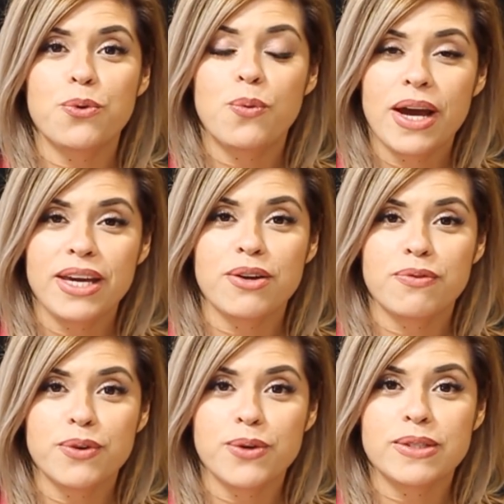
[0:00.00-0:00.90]
weigh your
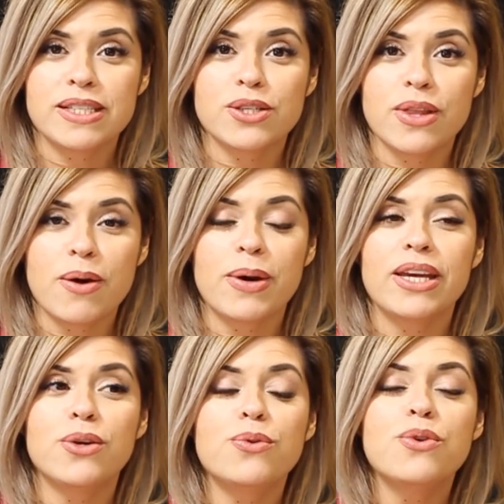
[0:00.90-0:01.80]
foods so that way
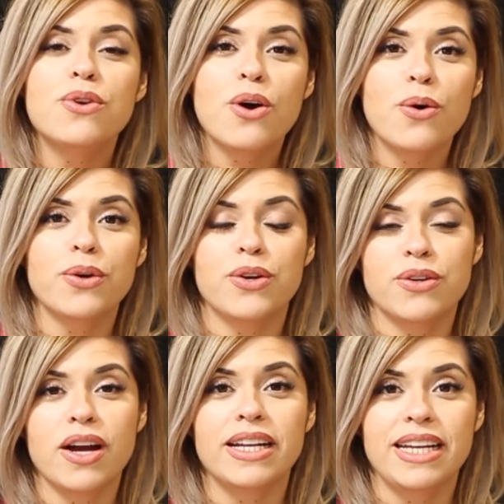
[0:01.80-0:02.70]
you're
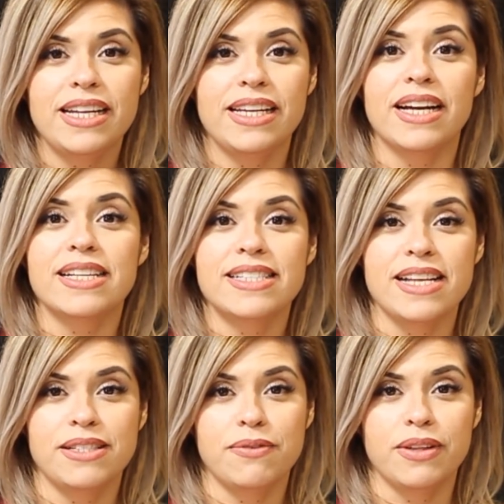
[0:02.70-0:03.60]
not eating
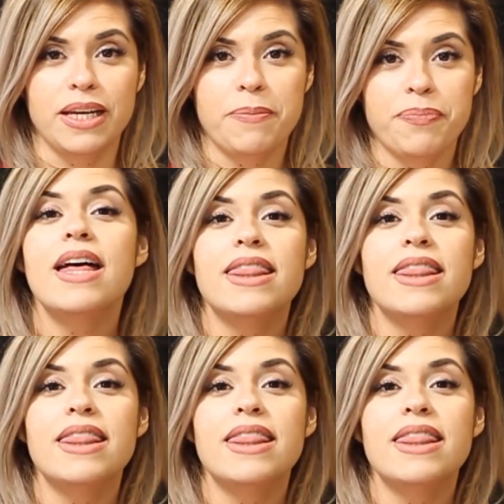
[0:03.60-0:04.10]
excessively.